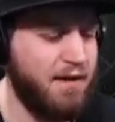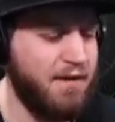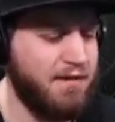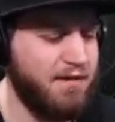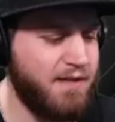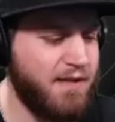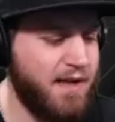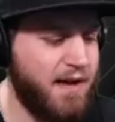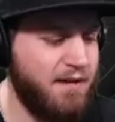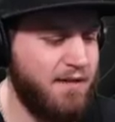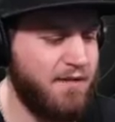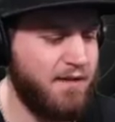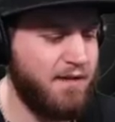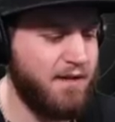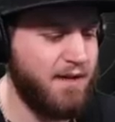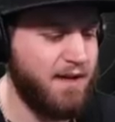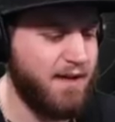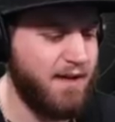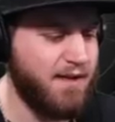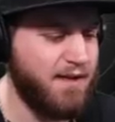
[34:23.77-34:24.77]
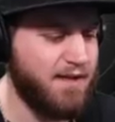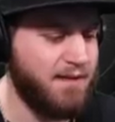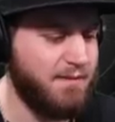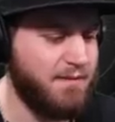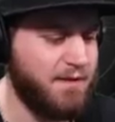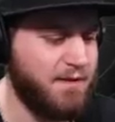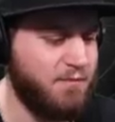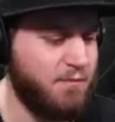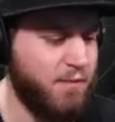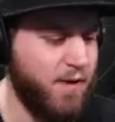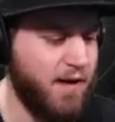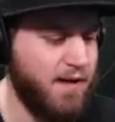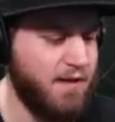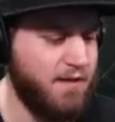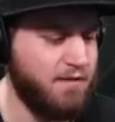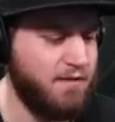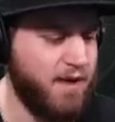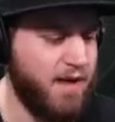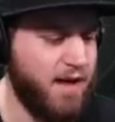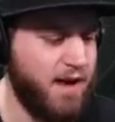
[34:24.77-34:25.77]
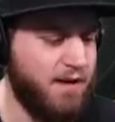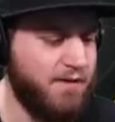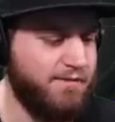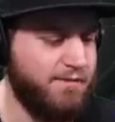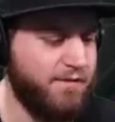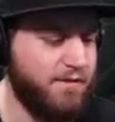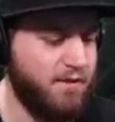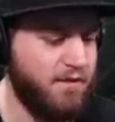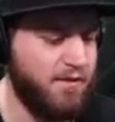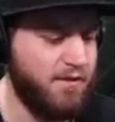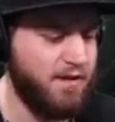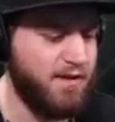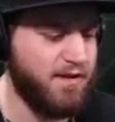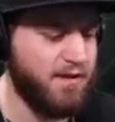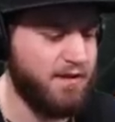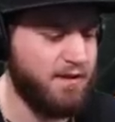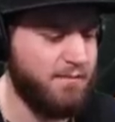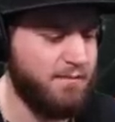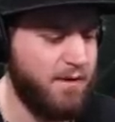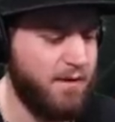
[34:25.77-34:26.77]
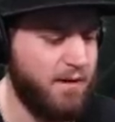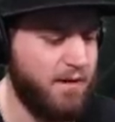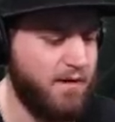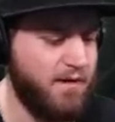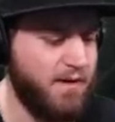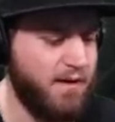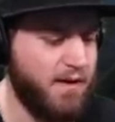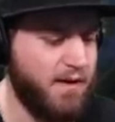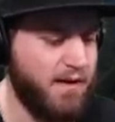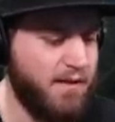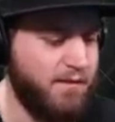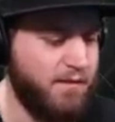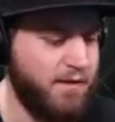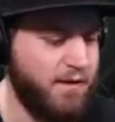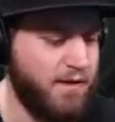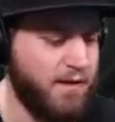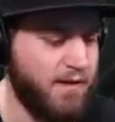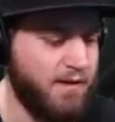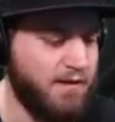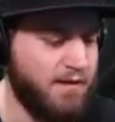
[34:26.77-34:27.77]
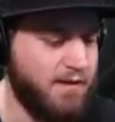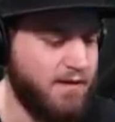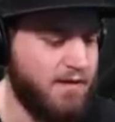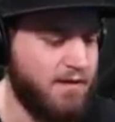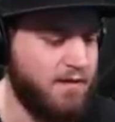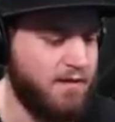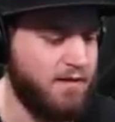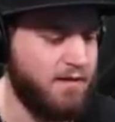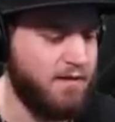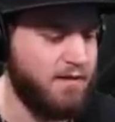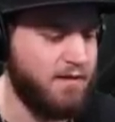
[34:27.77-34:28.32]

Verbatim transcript: loud sound that, like, seems just way too loud for no reason compared to, like, everything else.